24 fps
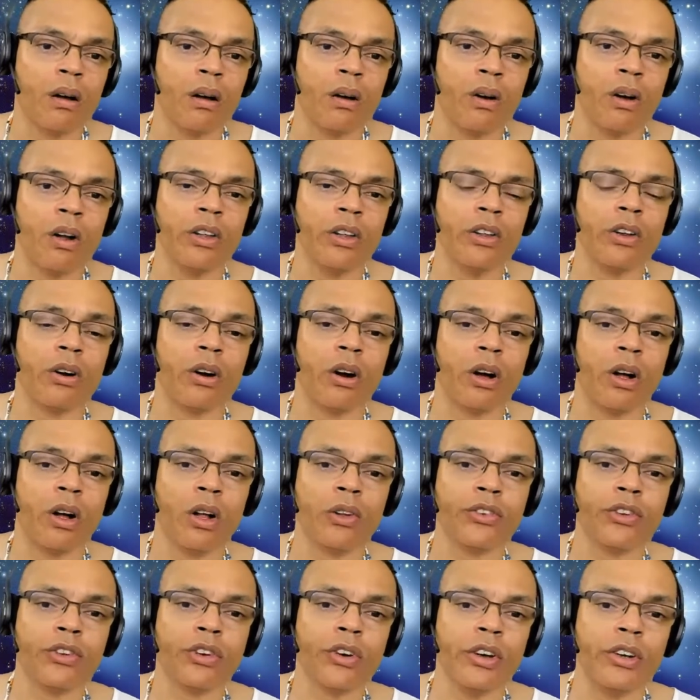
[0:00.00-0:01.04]
on your
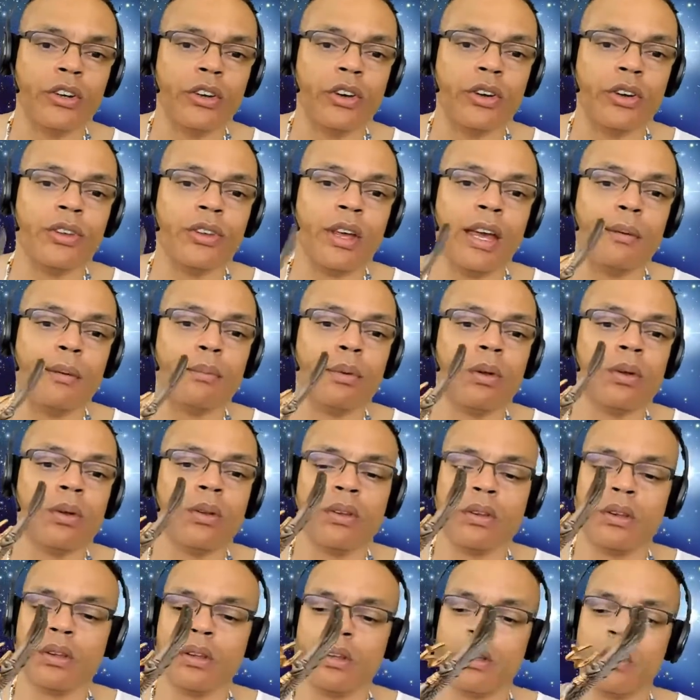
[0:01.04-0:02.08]
altar, your table,
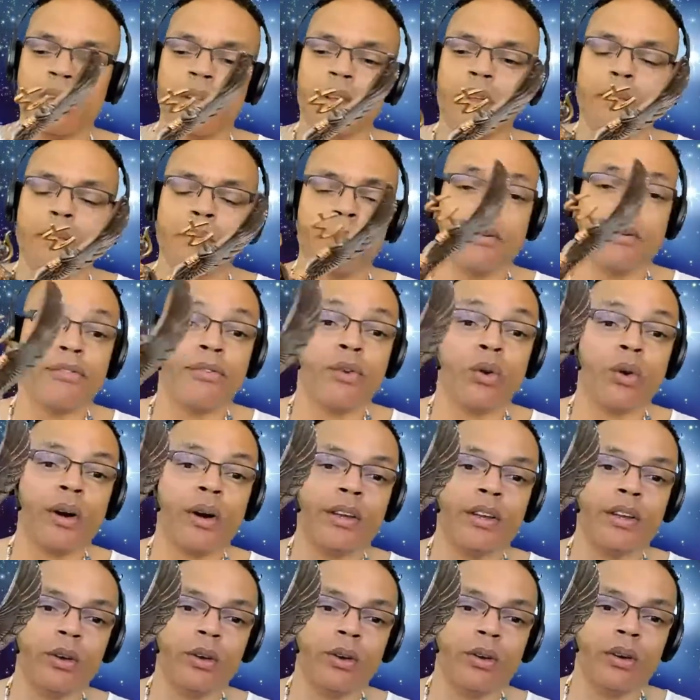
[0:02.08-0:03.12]
before
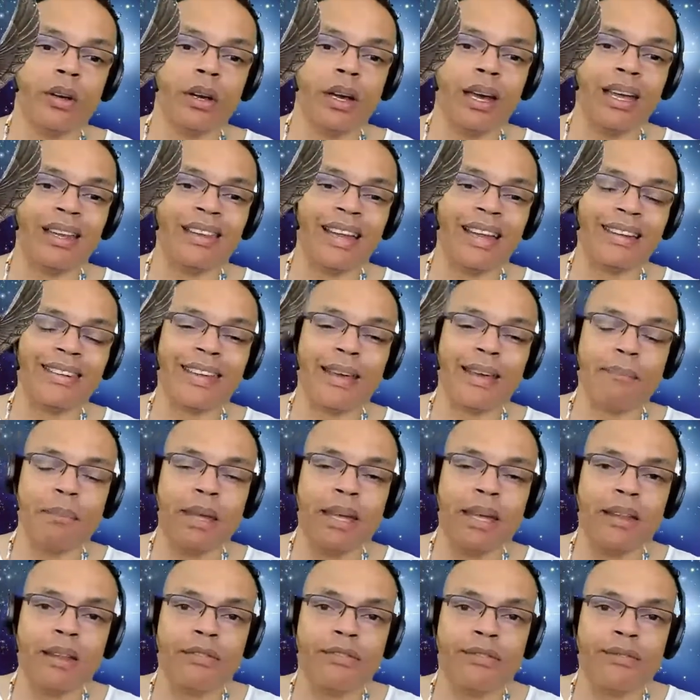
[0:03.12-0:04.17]
you. And let that
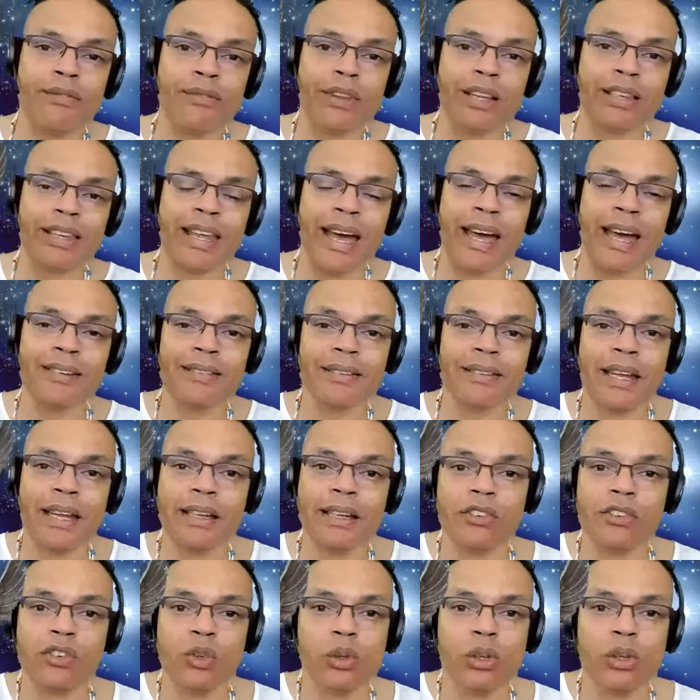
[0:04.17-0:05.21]
be the last thing
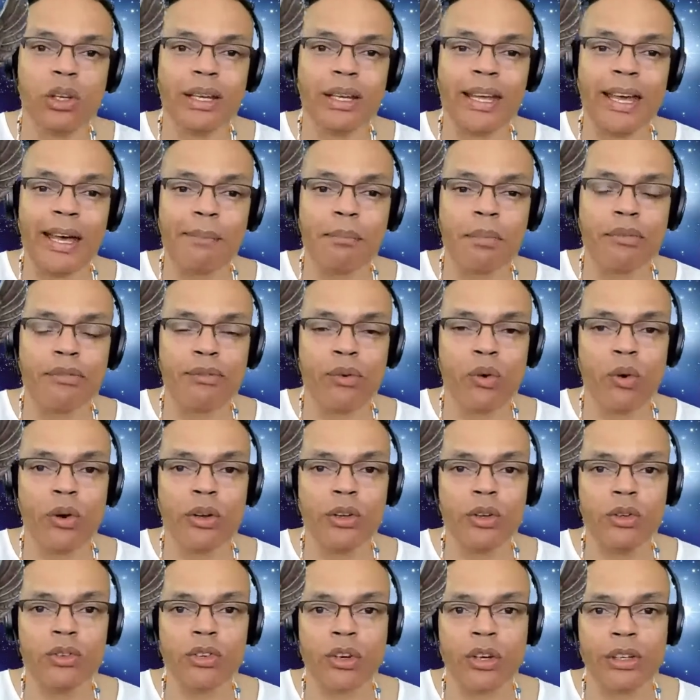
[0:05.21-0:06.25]
that you look at before
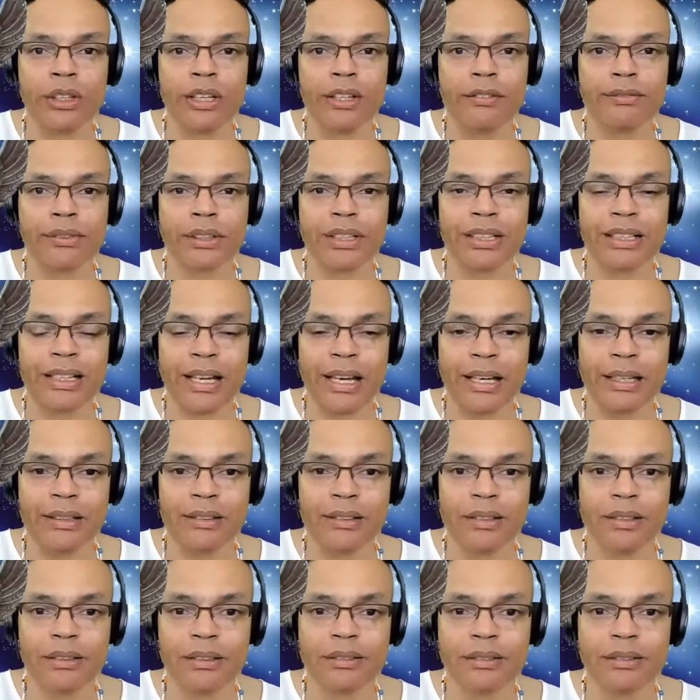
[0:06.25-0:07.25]
you turn in for the night.